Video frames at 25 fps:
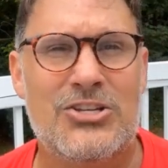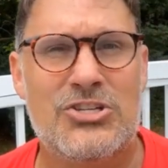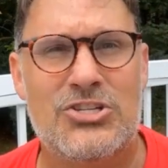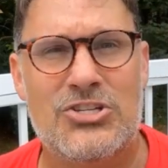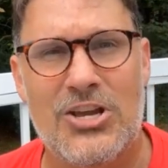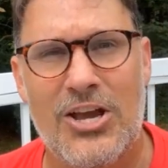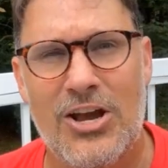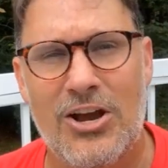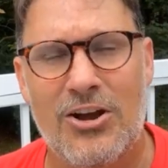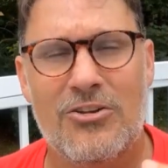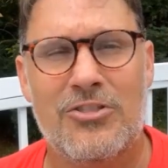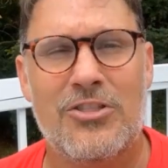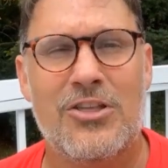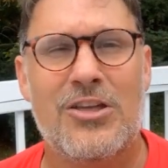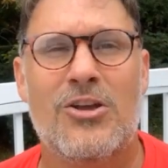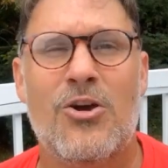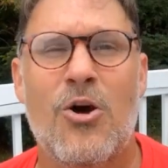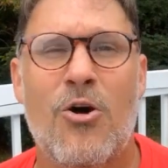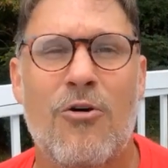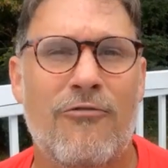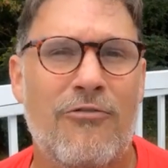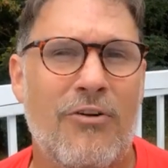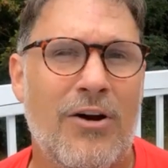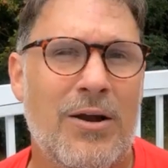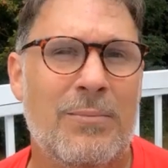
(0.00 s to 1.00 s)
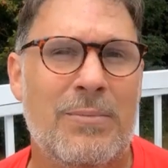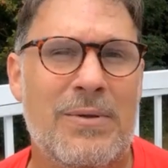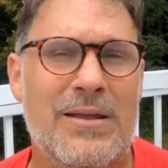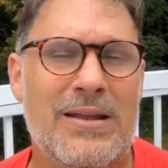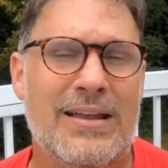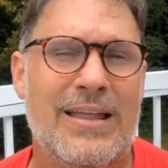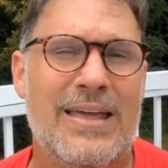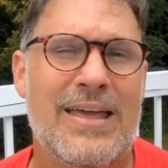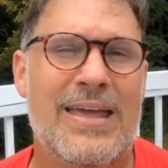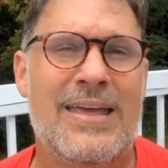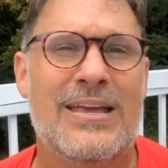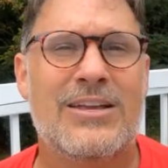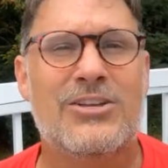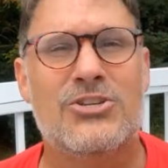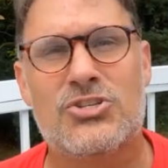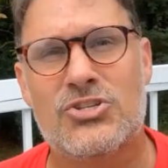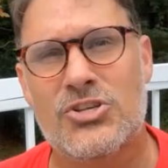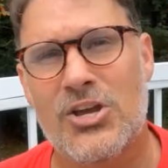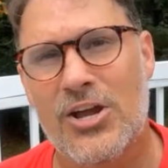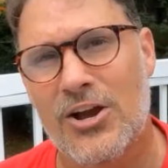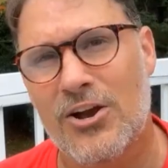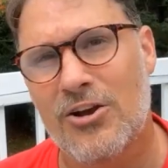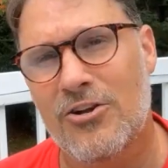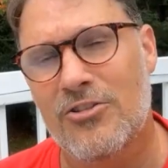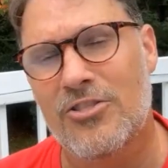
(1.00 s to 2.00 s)
share the GoFundMe link,
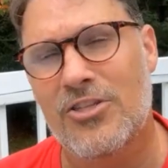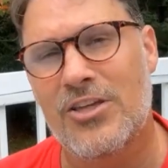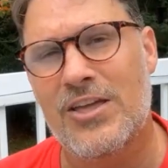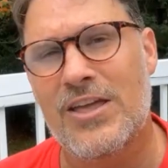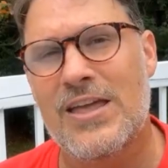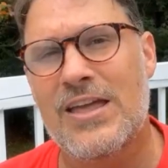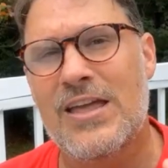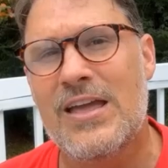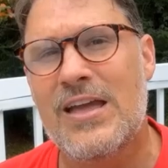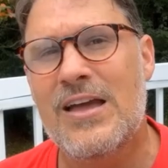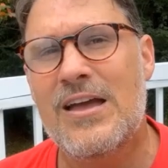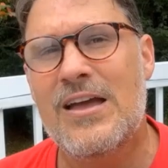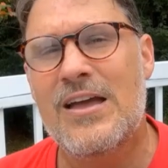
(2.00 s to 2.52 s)
share the